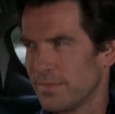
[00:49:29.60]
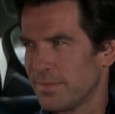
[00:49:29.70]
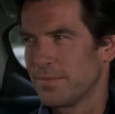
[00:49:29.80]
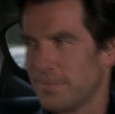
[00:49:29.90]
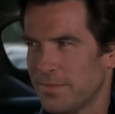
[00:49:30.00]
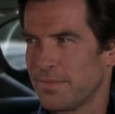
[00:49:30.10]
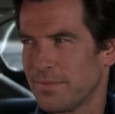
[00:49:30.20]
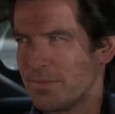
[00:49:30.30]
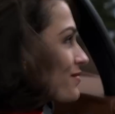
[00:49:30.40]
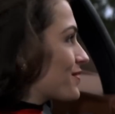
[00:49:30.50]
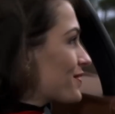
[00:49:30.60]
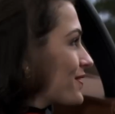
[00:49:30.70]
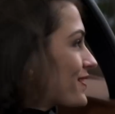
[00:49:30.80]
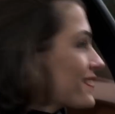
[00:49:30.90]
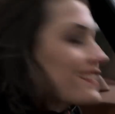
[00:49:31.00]
in the entire
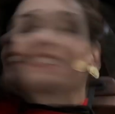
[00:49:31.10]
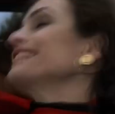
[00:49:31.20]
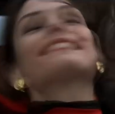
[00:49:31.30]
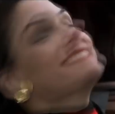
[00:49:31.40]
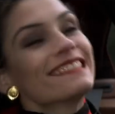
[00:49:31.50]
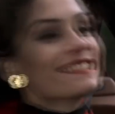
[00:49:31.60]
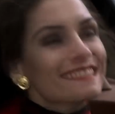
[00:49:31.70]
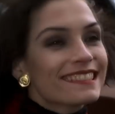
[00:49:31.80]
series in Xenia